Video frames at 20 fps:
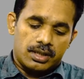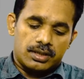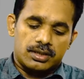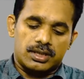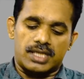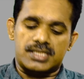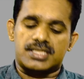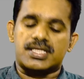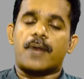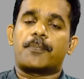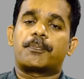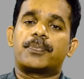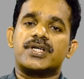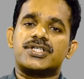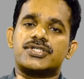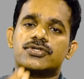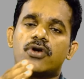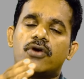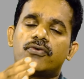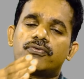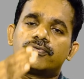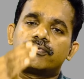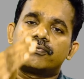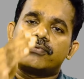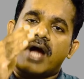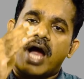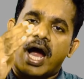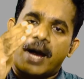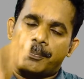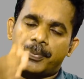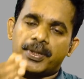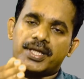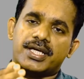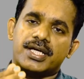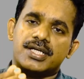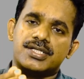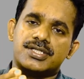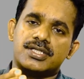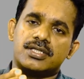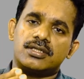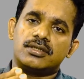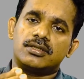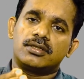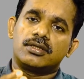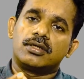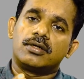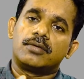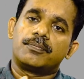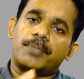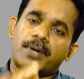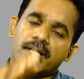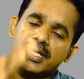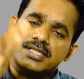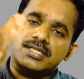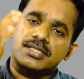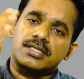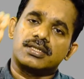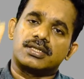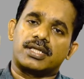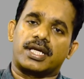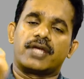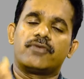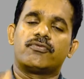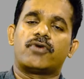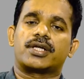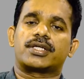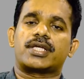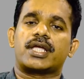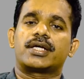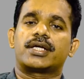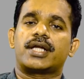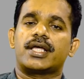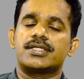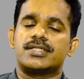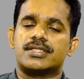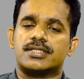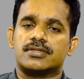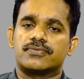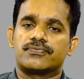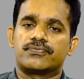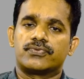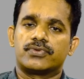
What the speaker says: the submission of application plus 3 working days.